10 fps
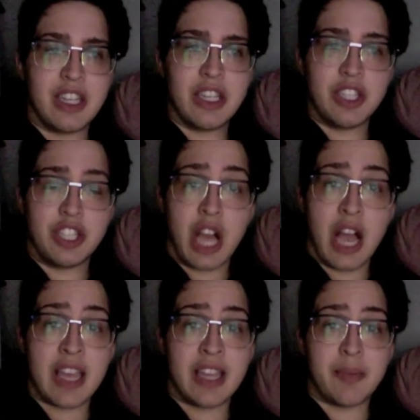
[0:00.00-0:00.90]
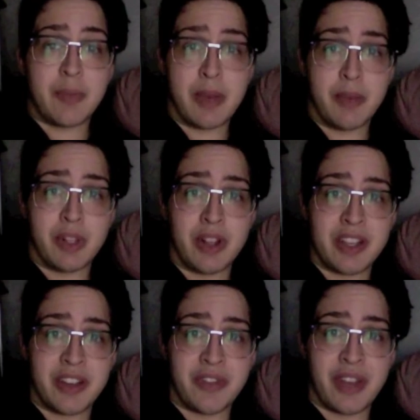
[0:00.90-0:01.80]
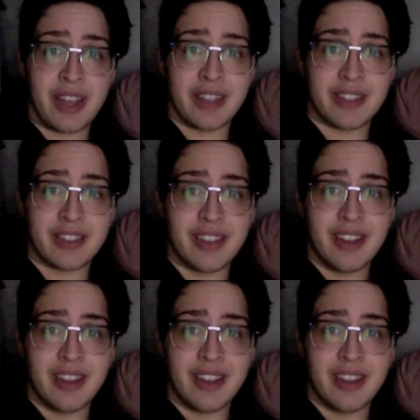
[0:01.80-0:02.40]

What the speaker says: giant pimple on your face,